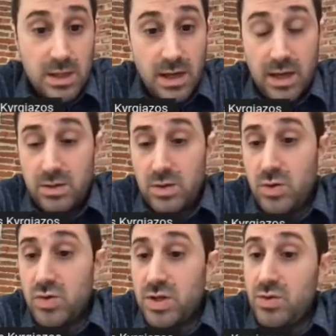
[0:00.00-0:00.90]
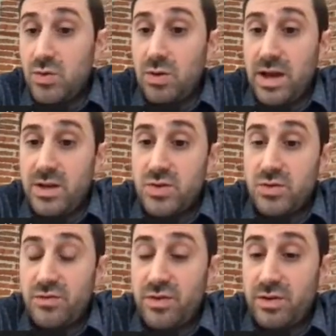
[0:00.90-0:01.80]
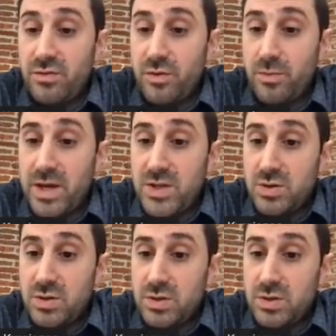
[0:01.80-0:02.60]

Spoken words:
and using 2 layers of information.